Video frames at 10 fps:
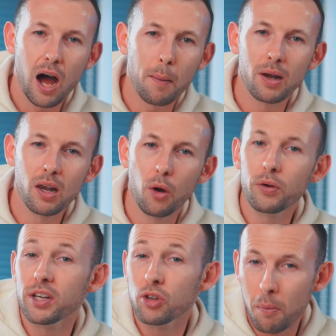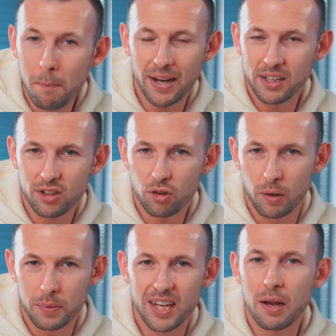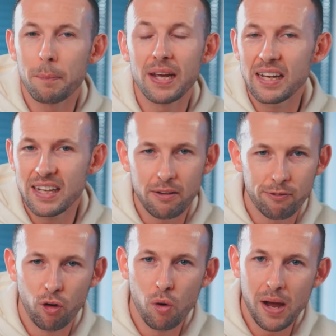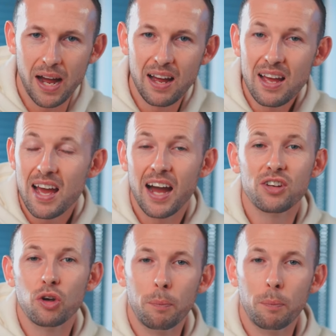uploading your manuscript in a PDF format and your